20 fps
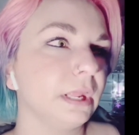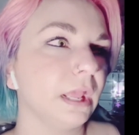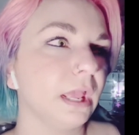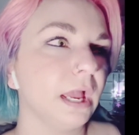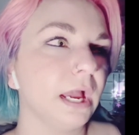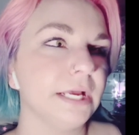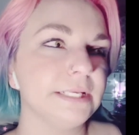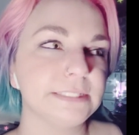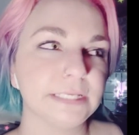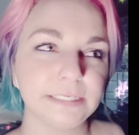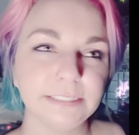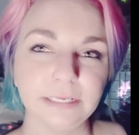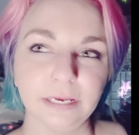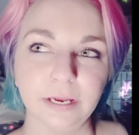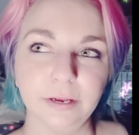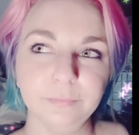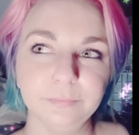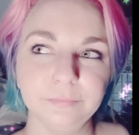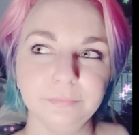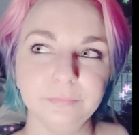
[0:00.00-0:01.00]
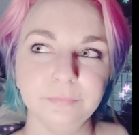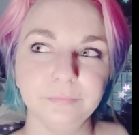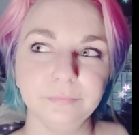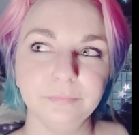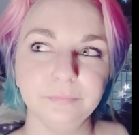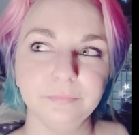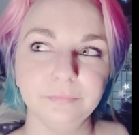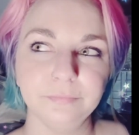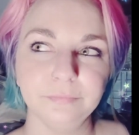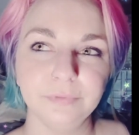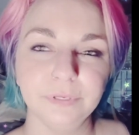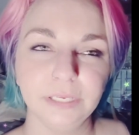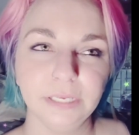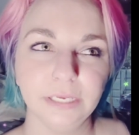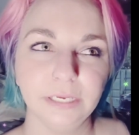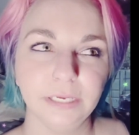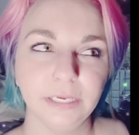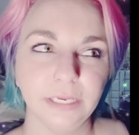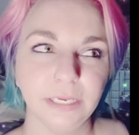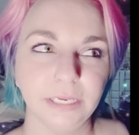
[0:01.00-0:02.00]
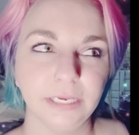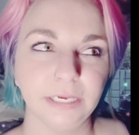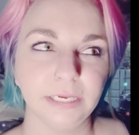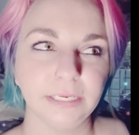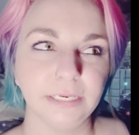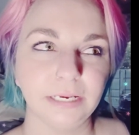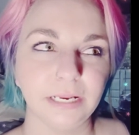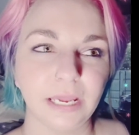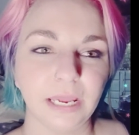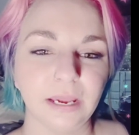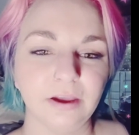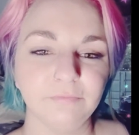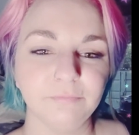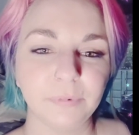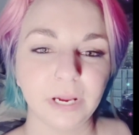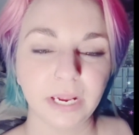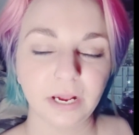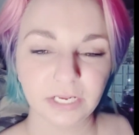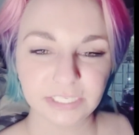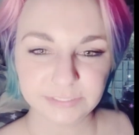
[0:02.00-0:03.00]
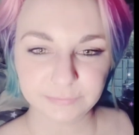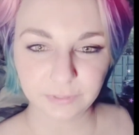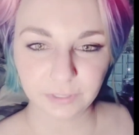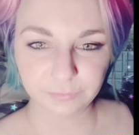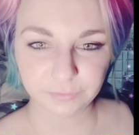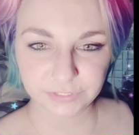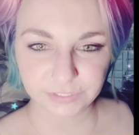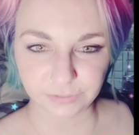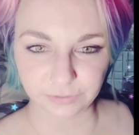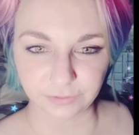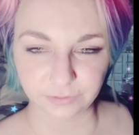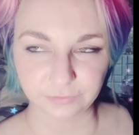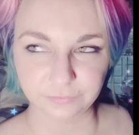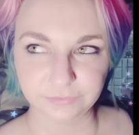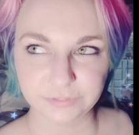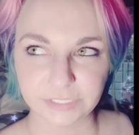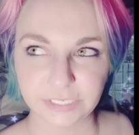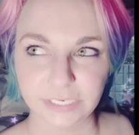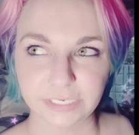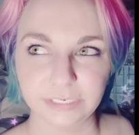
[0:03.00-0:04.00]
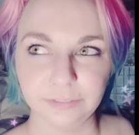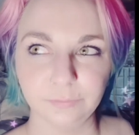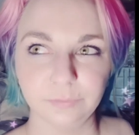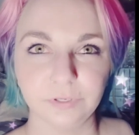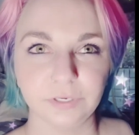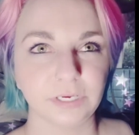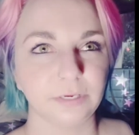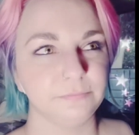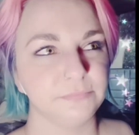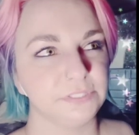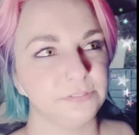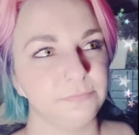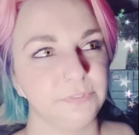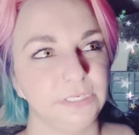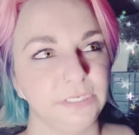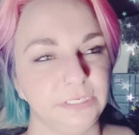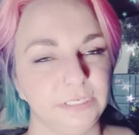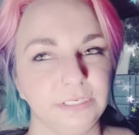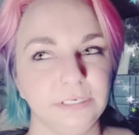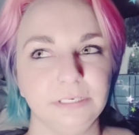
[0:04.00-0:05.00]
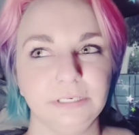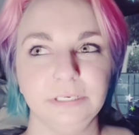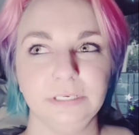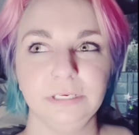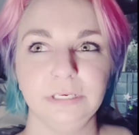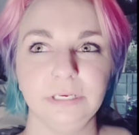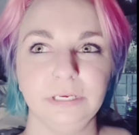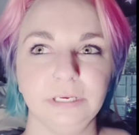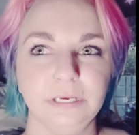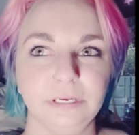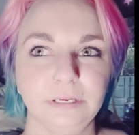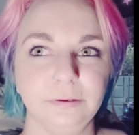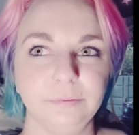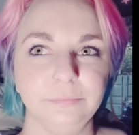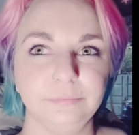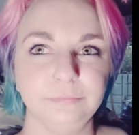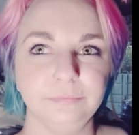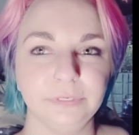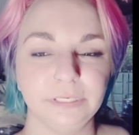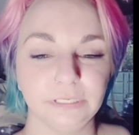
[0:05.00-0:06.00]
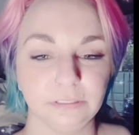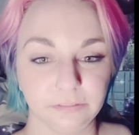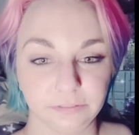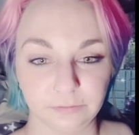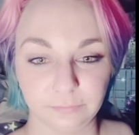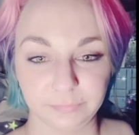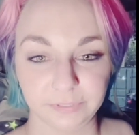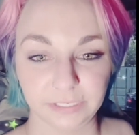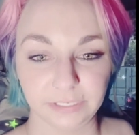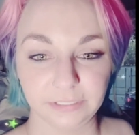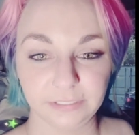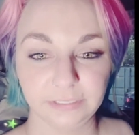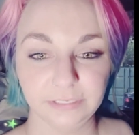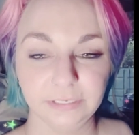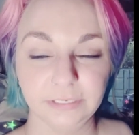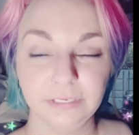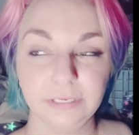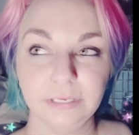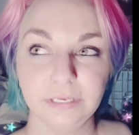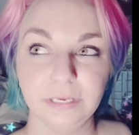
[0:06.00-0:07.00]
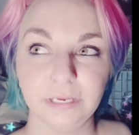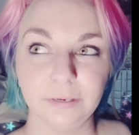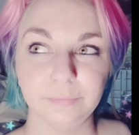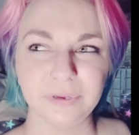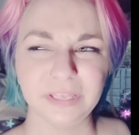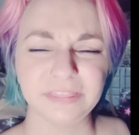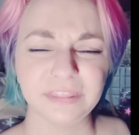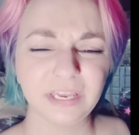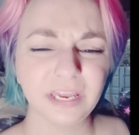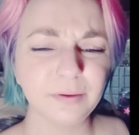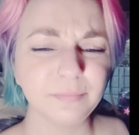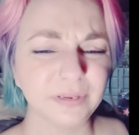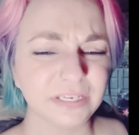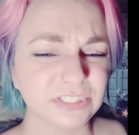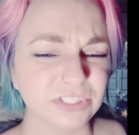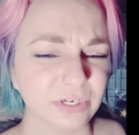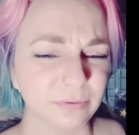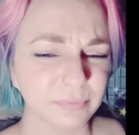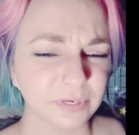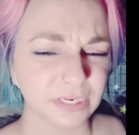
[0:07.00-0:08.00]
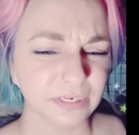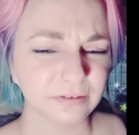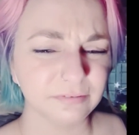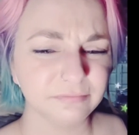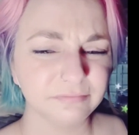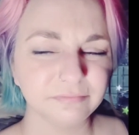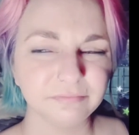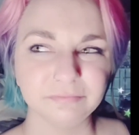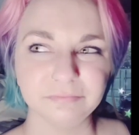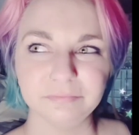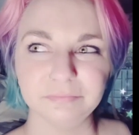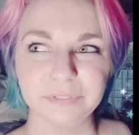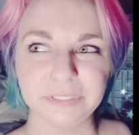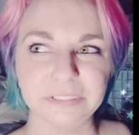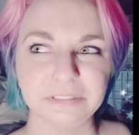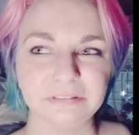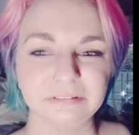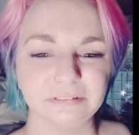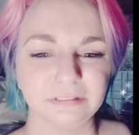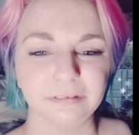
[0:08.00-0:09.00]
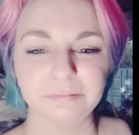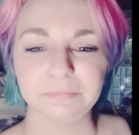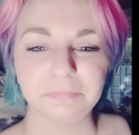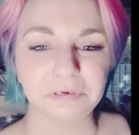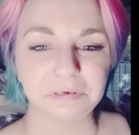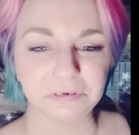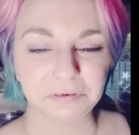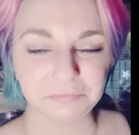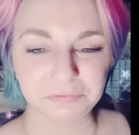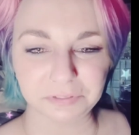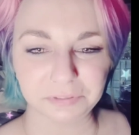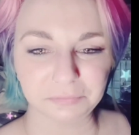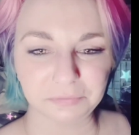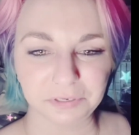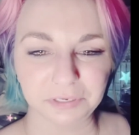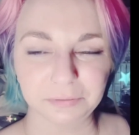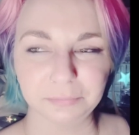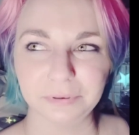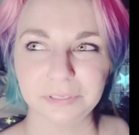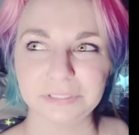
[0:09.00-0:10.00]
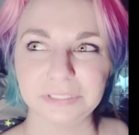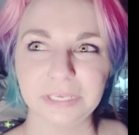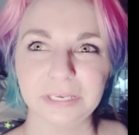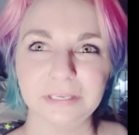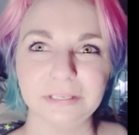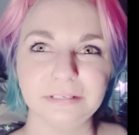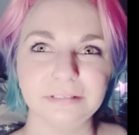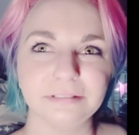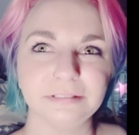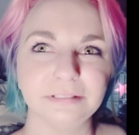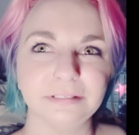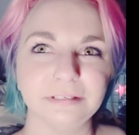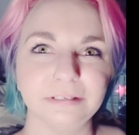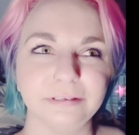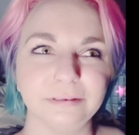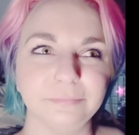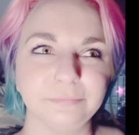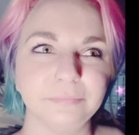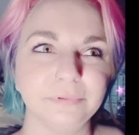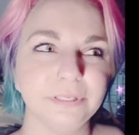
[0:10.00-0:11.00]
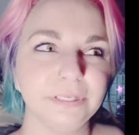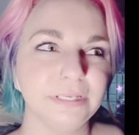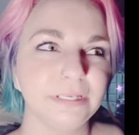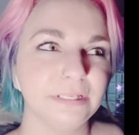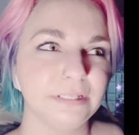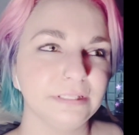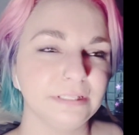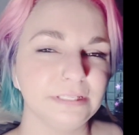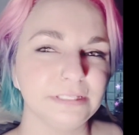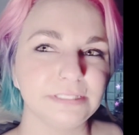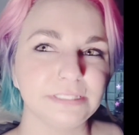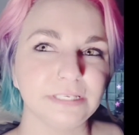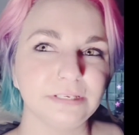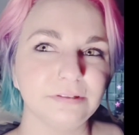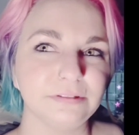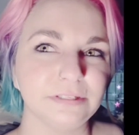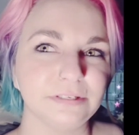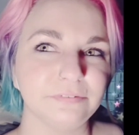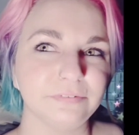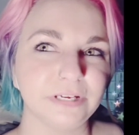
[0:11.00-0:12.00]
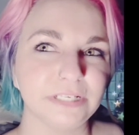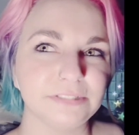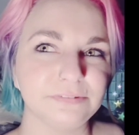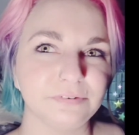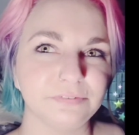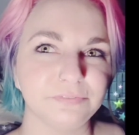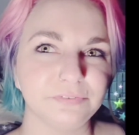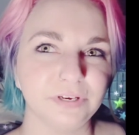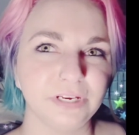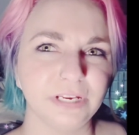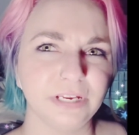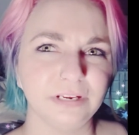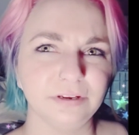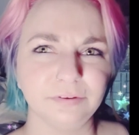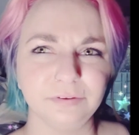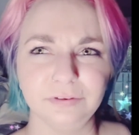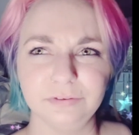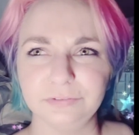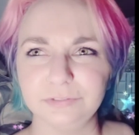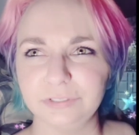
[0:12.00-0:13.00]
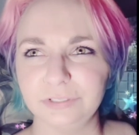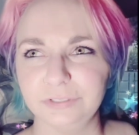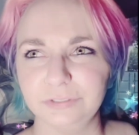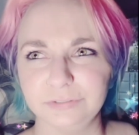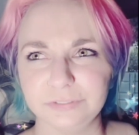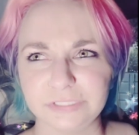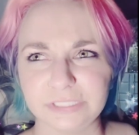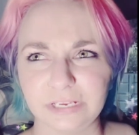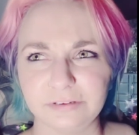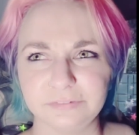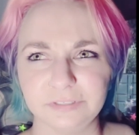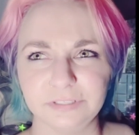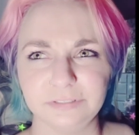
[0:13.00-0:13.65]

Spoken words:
I signed up, and I have my hotspot reserved, and it will come to me in a little bit. I think I pay shipping, but I'm not really worried about that. They send you the device for free. I know you used to have to